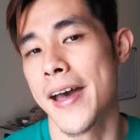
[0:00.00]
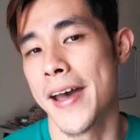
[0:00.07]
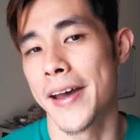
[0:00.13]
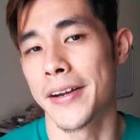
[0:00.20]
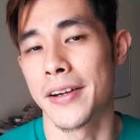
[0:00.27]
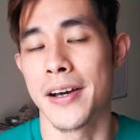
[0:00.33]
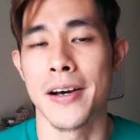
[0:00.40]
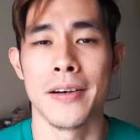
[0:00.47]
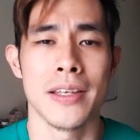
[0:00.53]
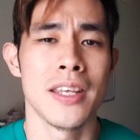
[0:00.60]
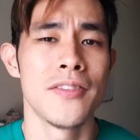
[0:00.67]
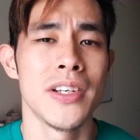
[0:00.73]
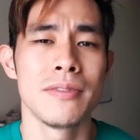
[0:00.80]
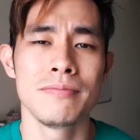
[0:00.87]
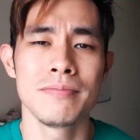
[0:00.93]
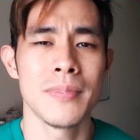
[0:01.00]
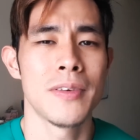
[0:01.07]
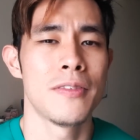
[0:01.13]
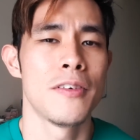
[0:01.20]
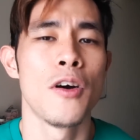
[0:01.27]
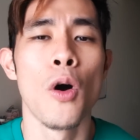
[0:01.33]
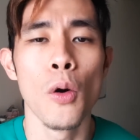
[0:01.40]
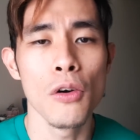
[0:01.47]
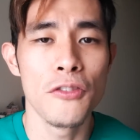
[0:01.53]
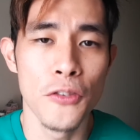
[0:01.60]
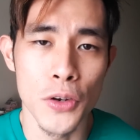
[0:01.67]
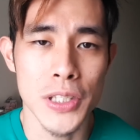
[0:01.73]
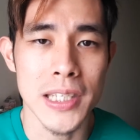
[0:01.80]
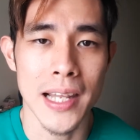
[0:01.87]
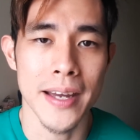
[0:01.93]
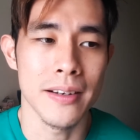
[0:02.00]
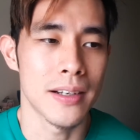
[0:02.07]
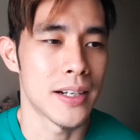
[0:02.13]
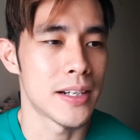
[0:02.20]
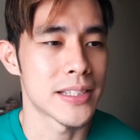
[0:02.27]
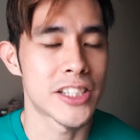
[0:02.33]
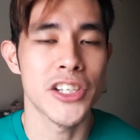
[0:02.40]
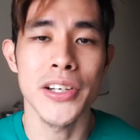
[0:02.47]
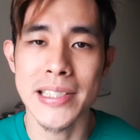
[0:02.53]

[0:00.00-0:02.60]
and uh, even whole foods like uh,